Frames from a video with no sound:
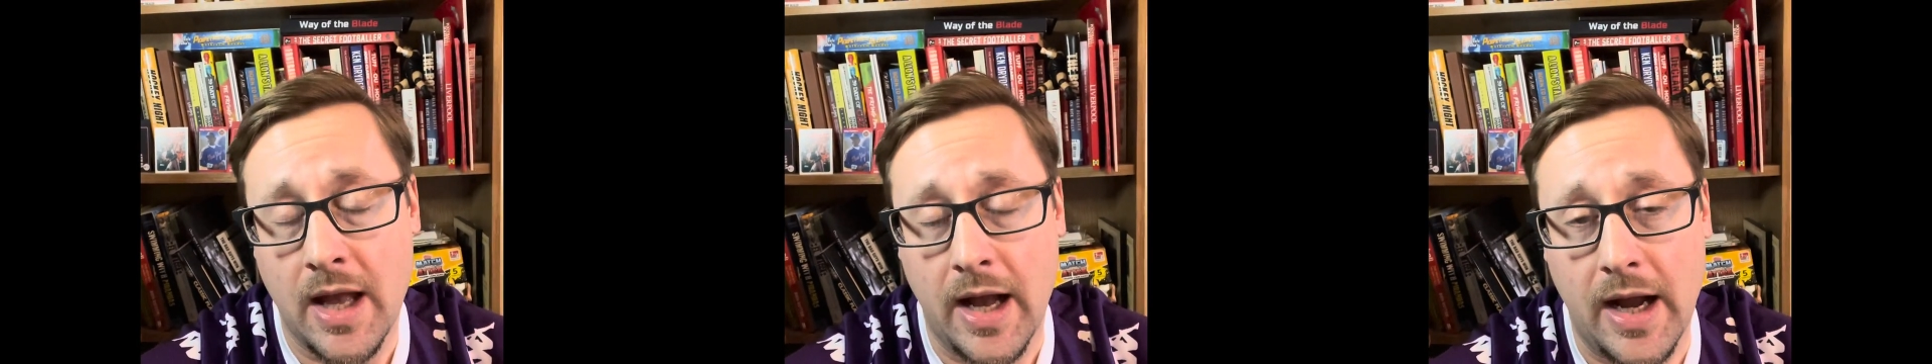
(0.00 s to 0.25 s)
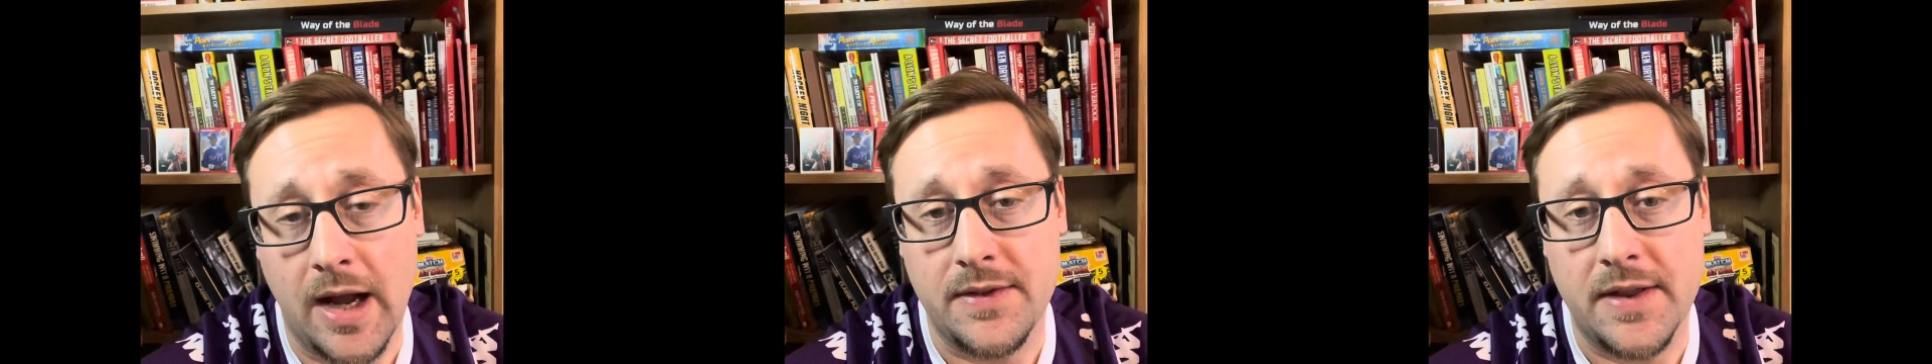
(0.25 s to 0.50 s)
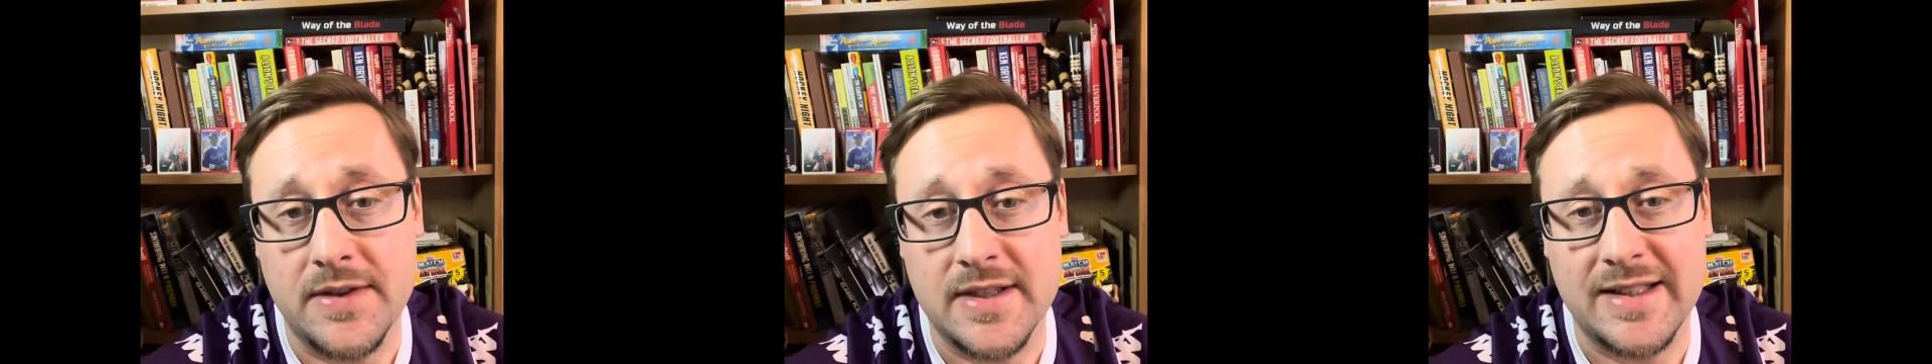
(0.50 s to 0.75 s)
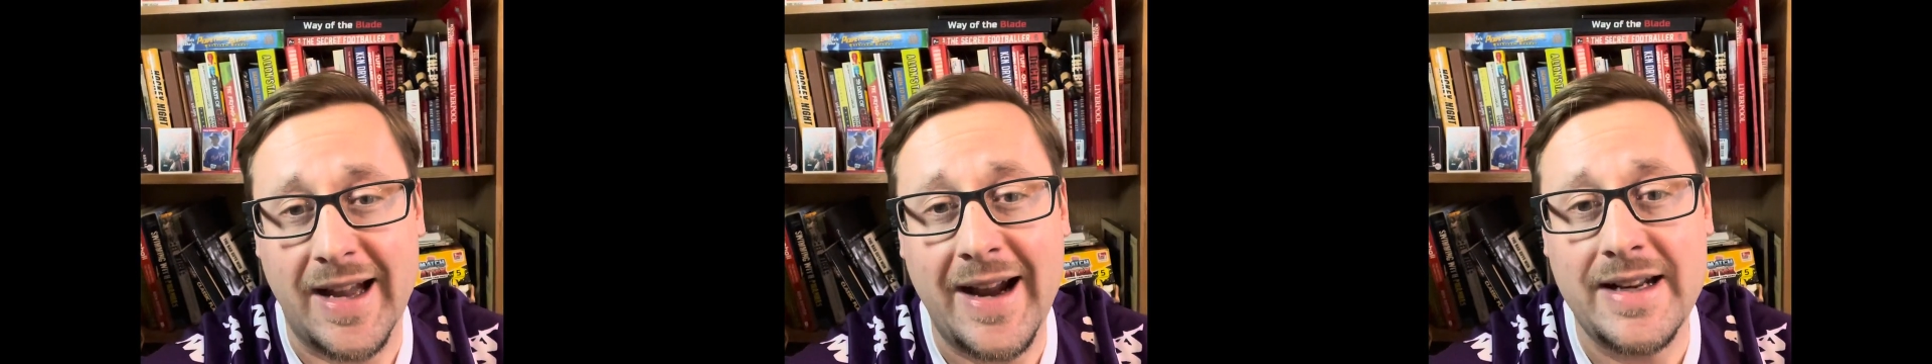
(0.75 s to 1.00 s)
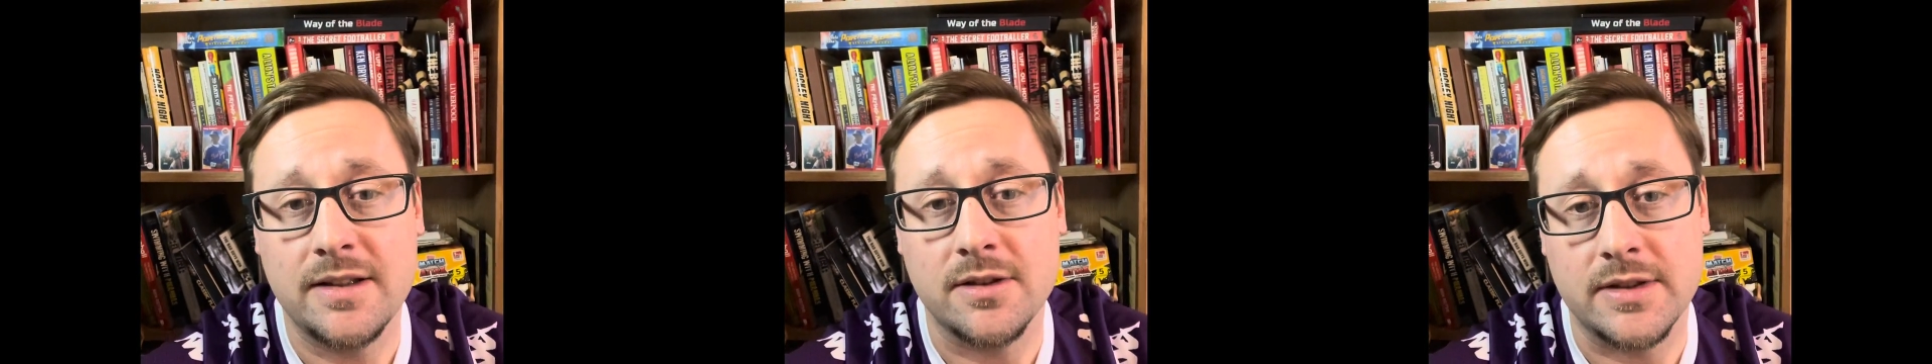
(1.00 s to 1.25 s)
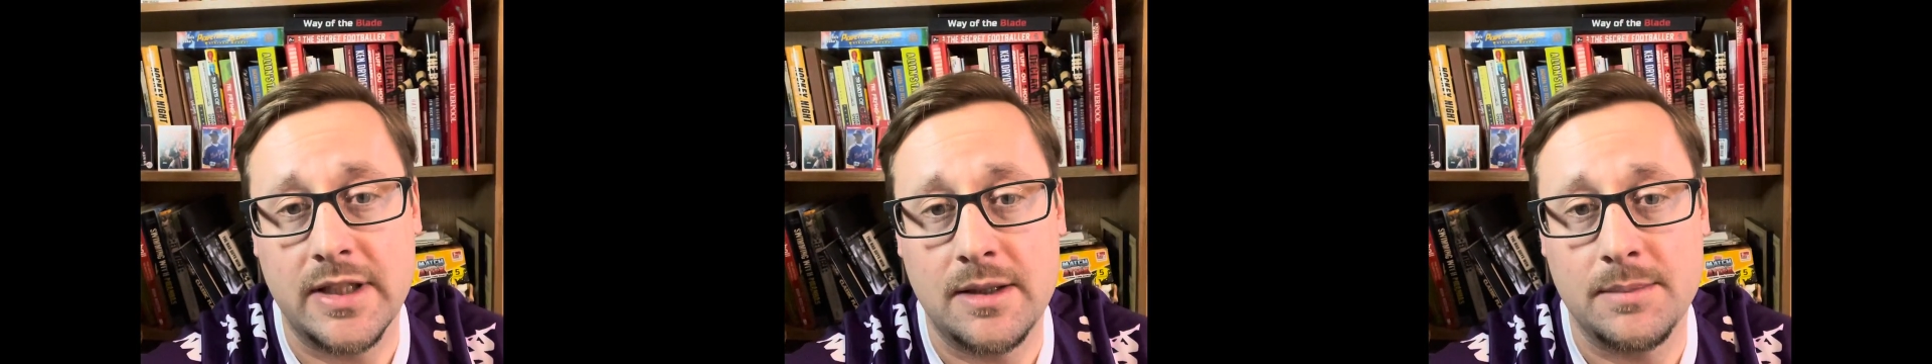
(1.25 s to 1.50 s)
that this tiny little
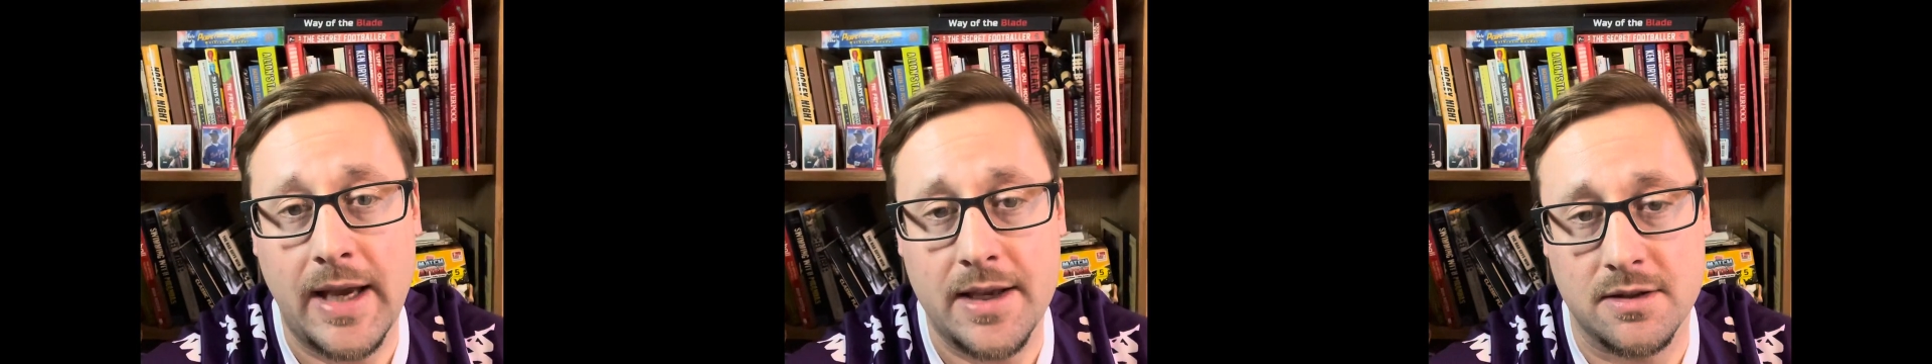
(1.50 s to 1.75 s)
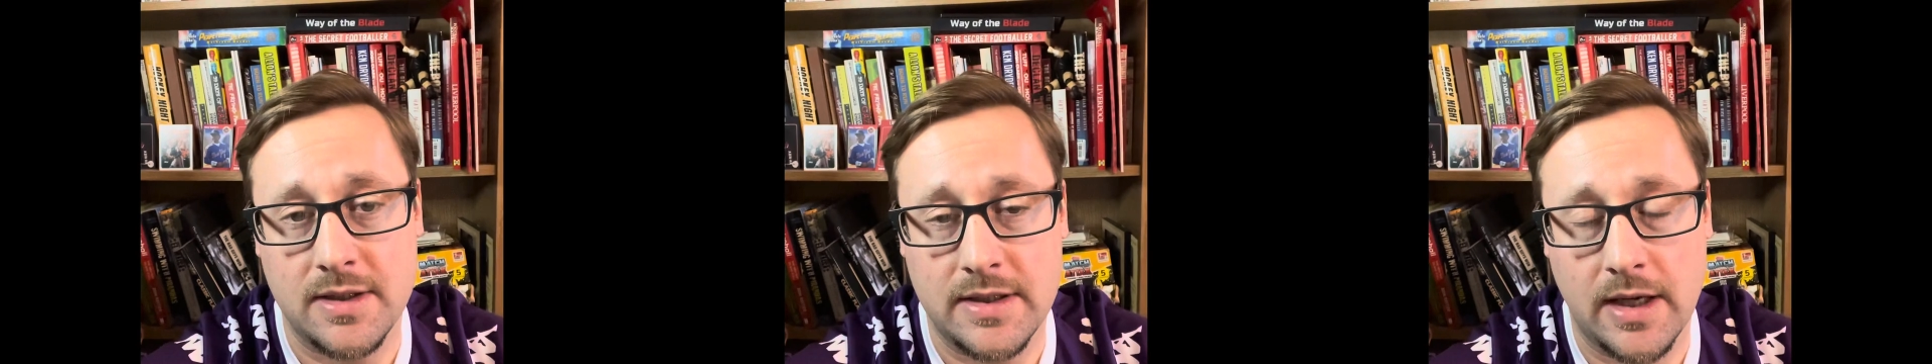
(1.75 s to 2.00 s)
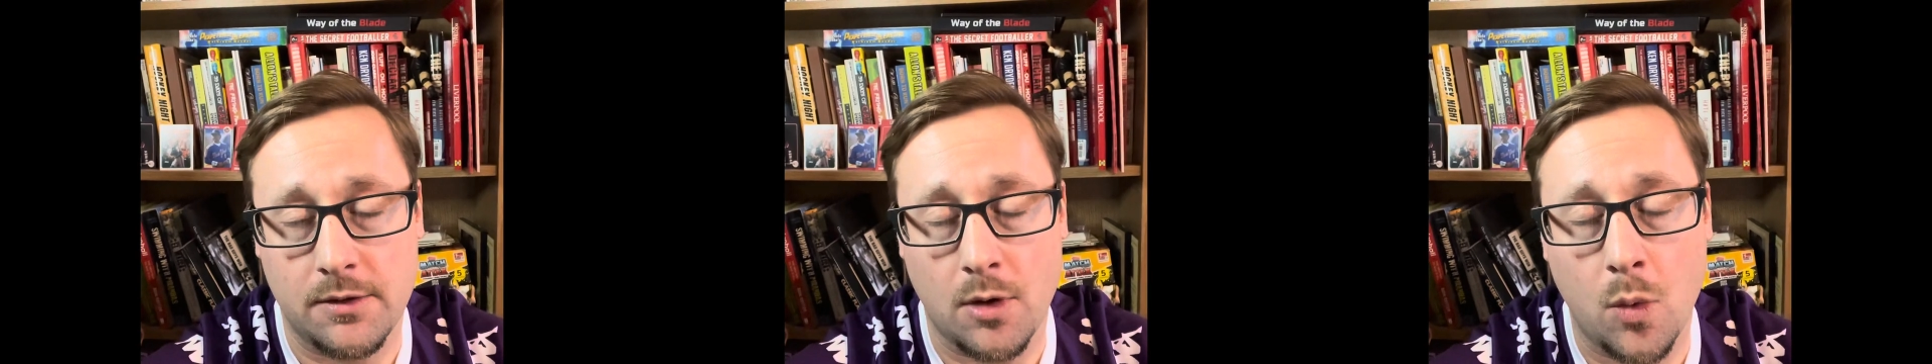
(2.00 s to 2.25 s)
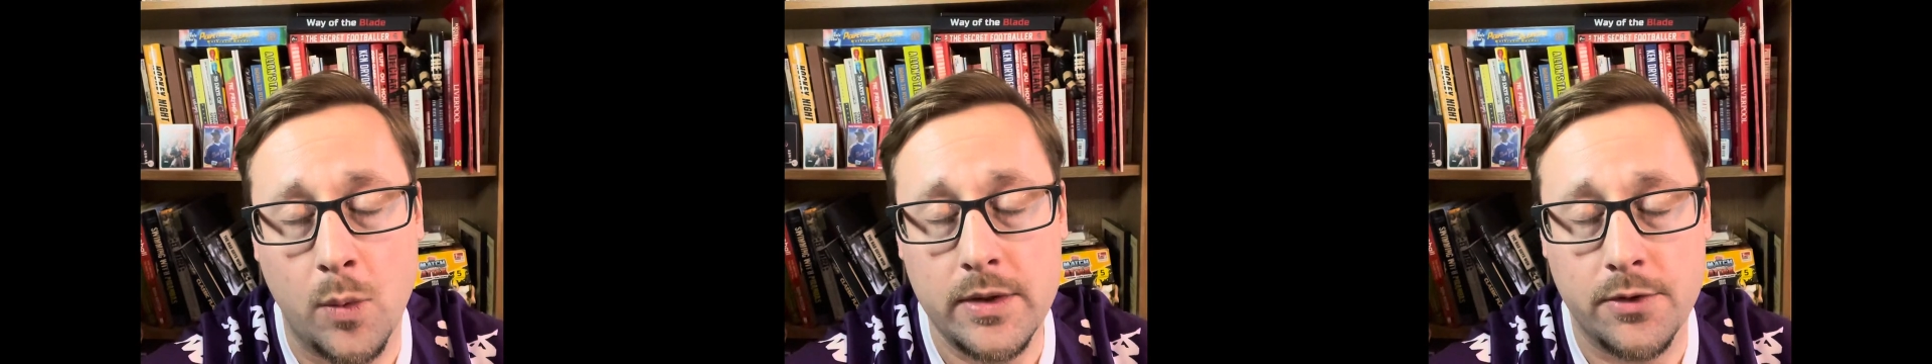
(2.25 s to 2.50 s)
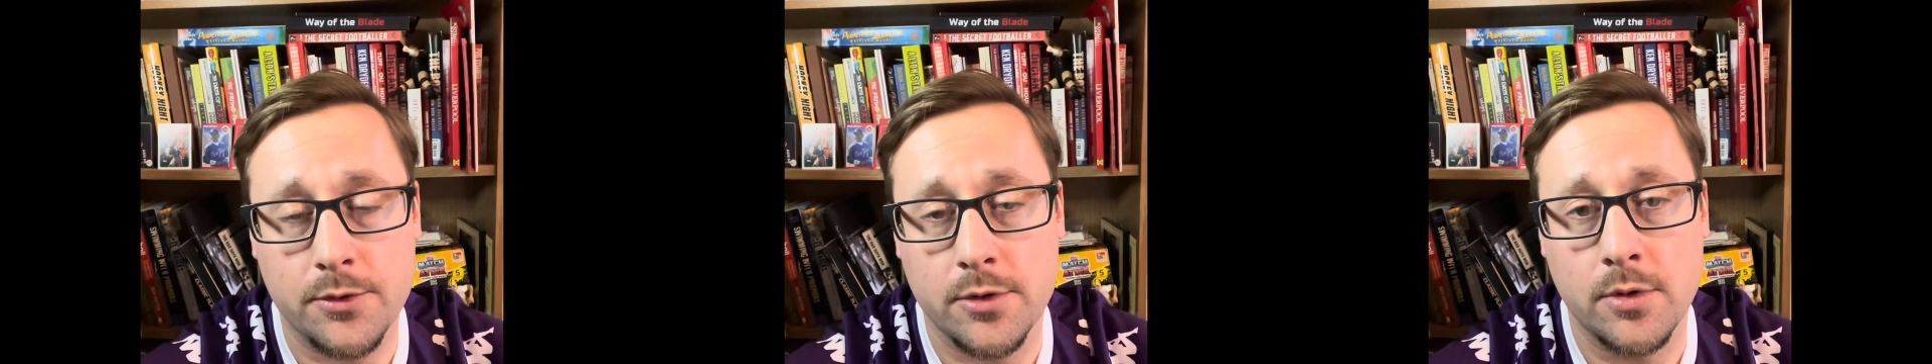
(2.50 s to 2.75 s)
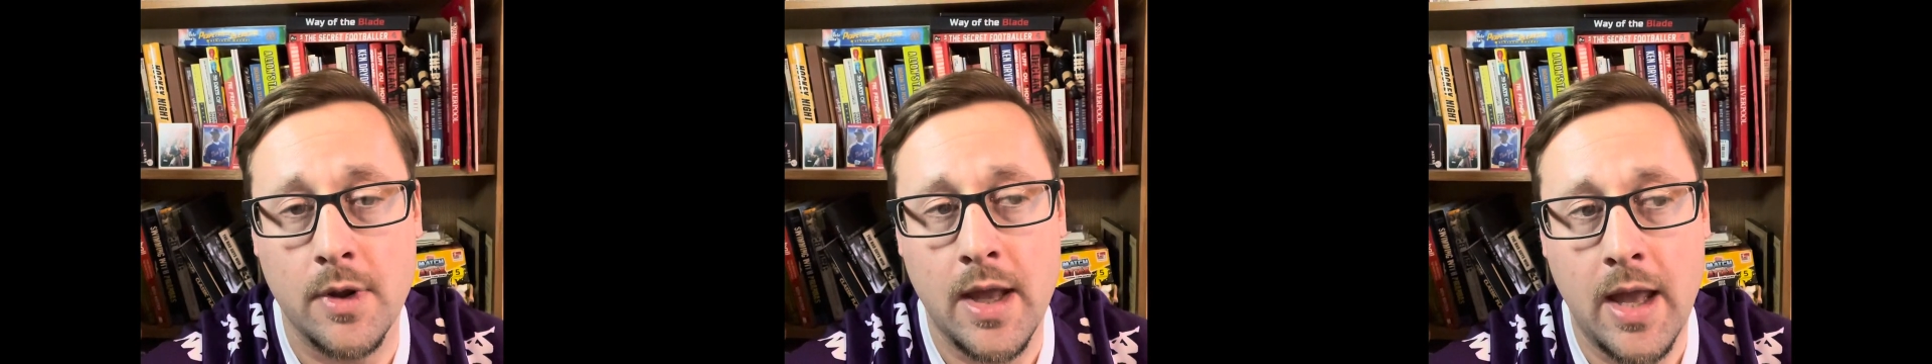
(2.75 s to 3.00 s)
team Castel DeSangro went through.